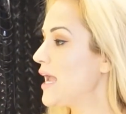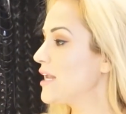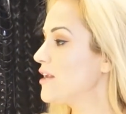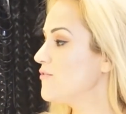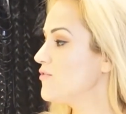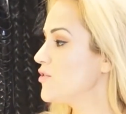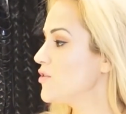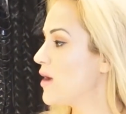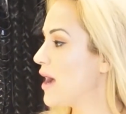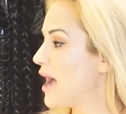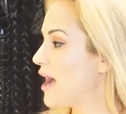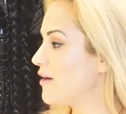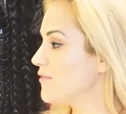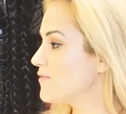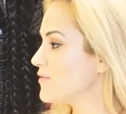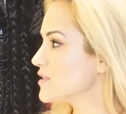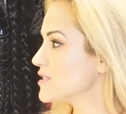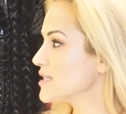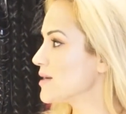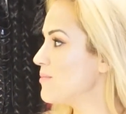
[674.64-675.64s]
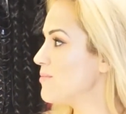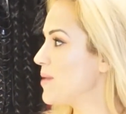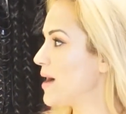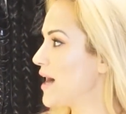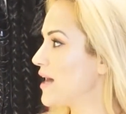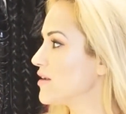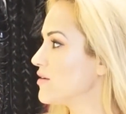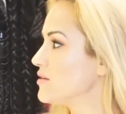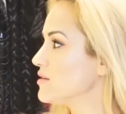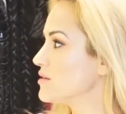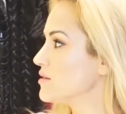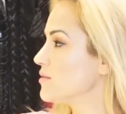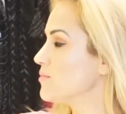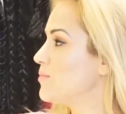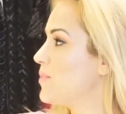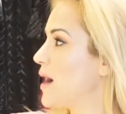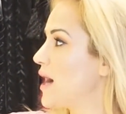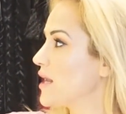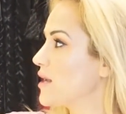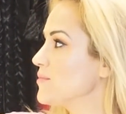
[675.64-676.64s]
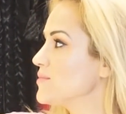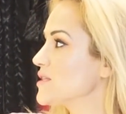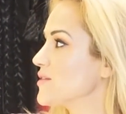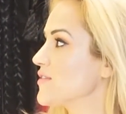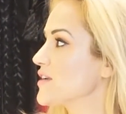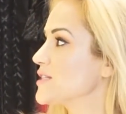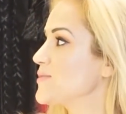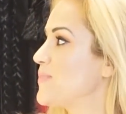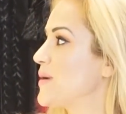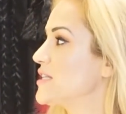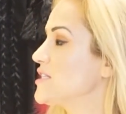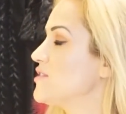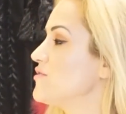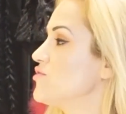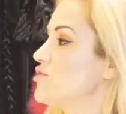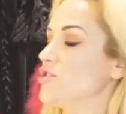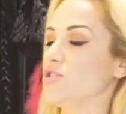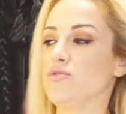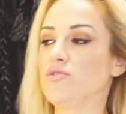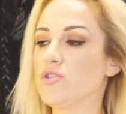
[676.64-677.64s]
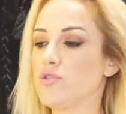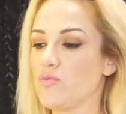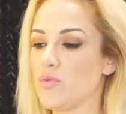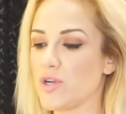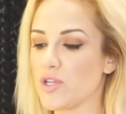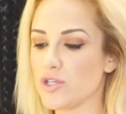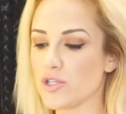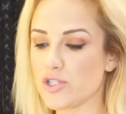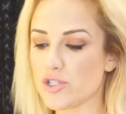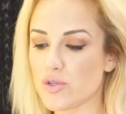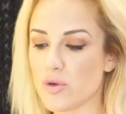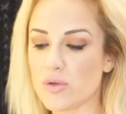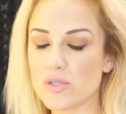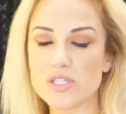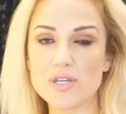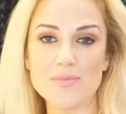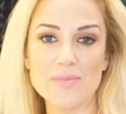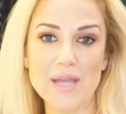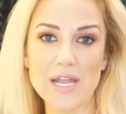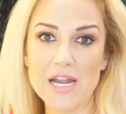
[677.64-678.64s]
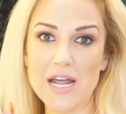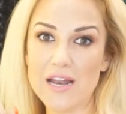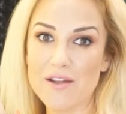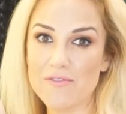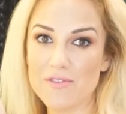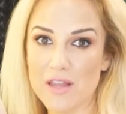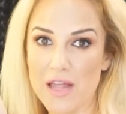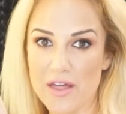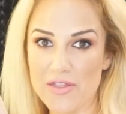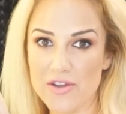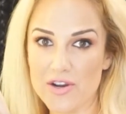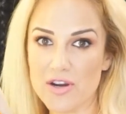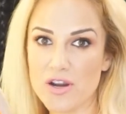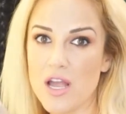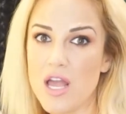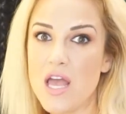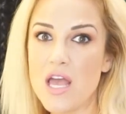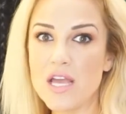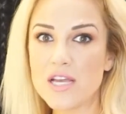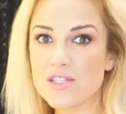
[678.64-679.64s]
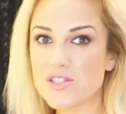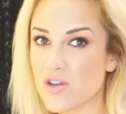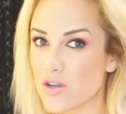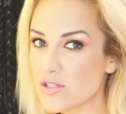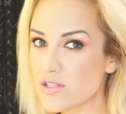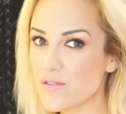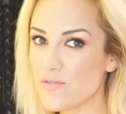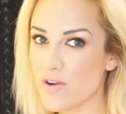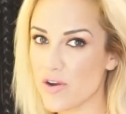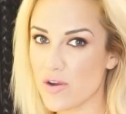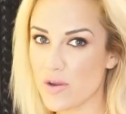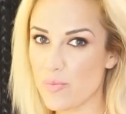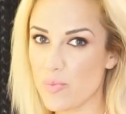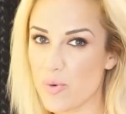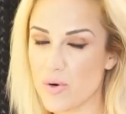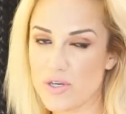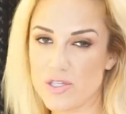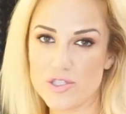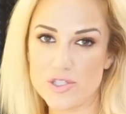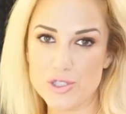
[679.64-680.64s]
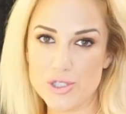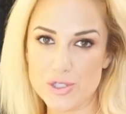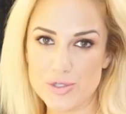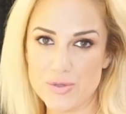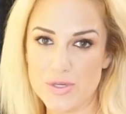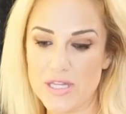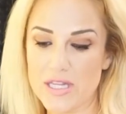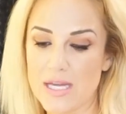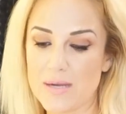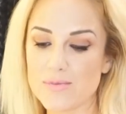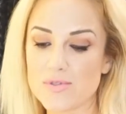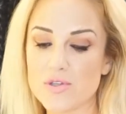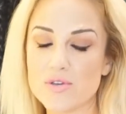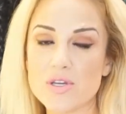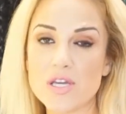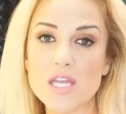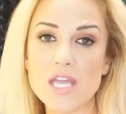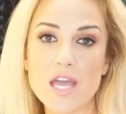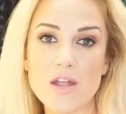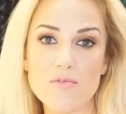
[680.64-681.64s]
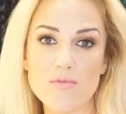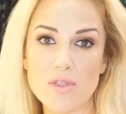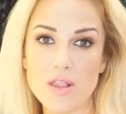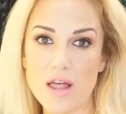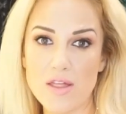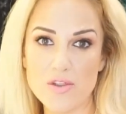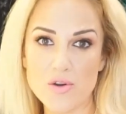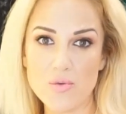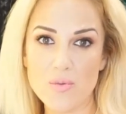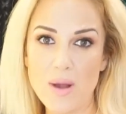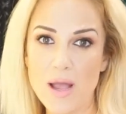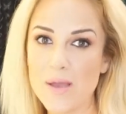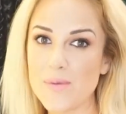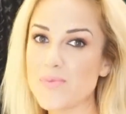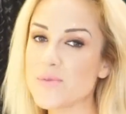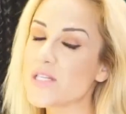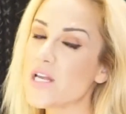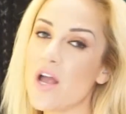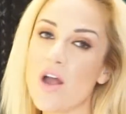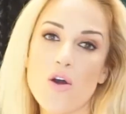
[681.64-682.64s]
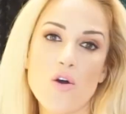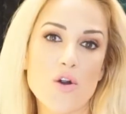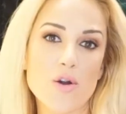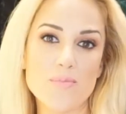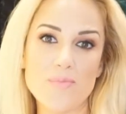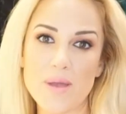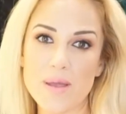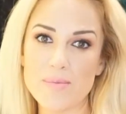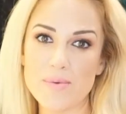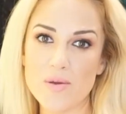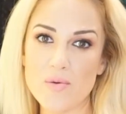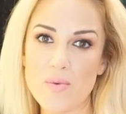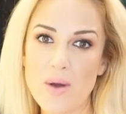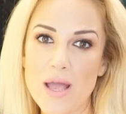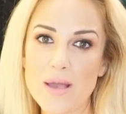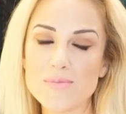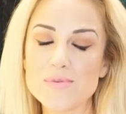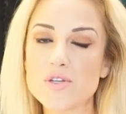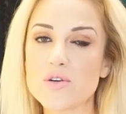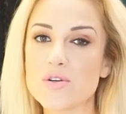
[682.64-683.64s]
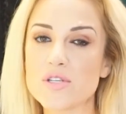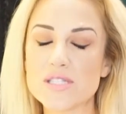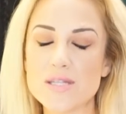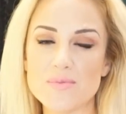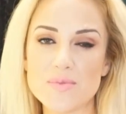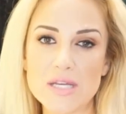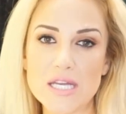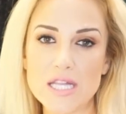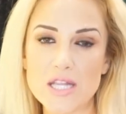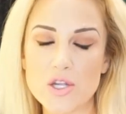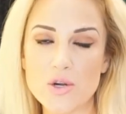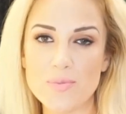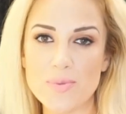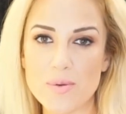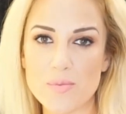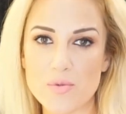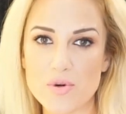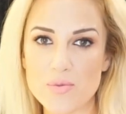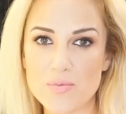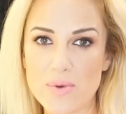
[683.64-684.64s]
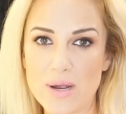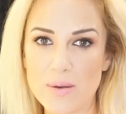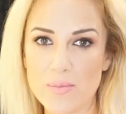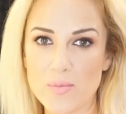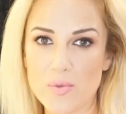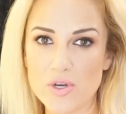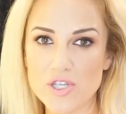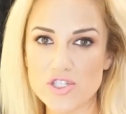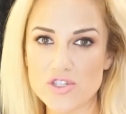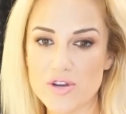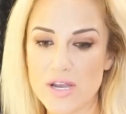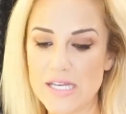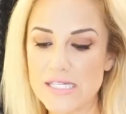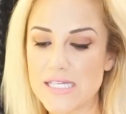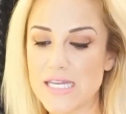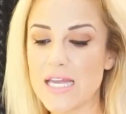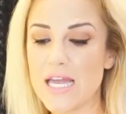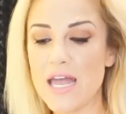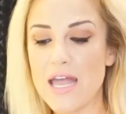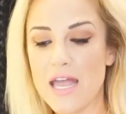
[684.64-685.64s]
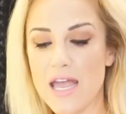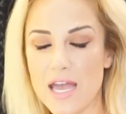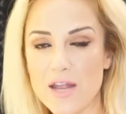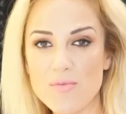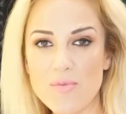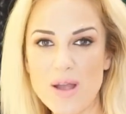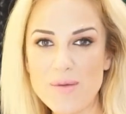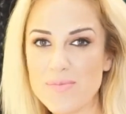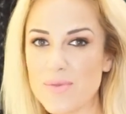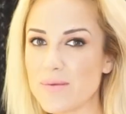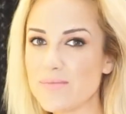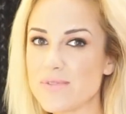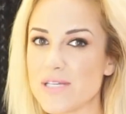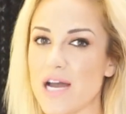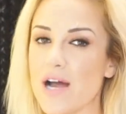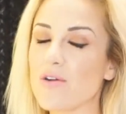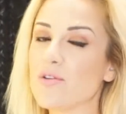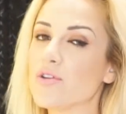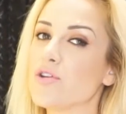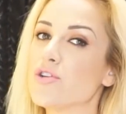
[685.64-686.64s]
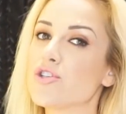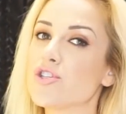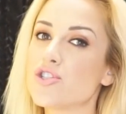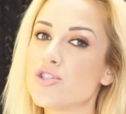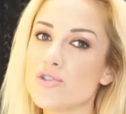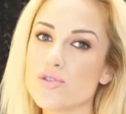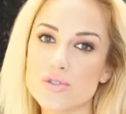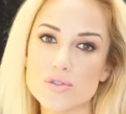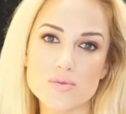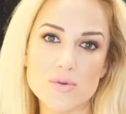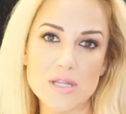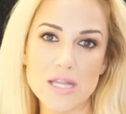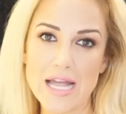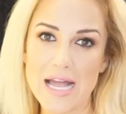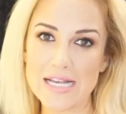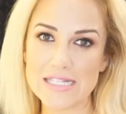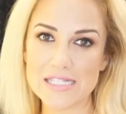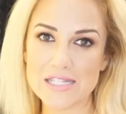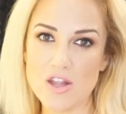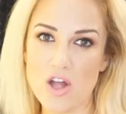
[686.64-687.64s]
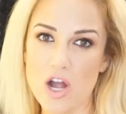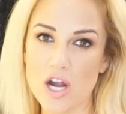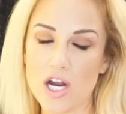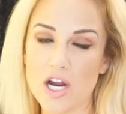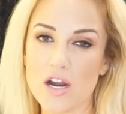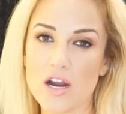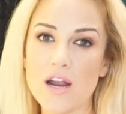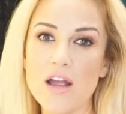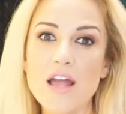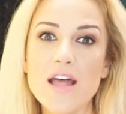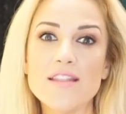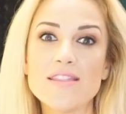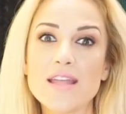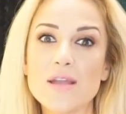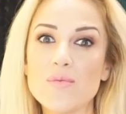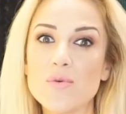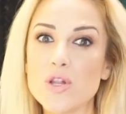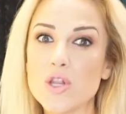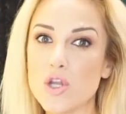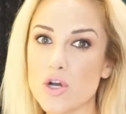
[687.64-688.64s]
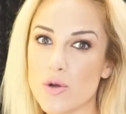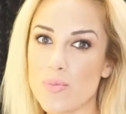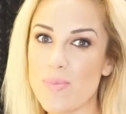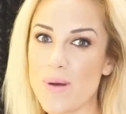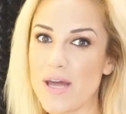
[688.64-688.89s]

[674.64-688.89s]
And if you have some bottoms of expensive shoes where the soles are made out of leather, it's also very important to treat them. So you could get leather wipes or baby wipes or something a little bit more moisturizing and wipe them down. Your shoes will last longer. They will look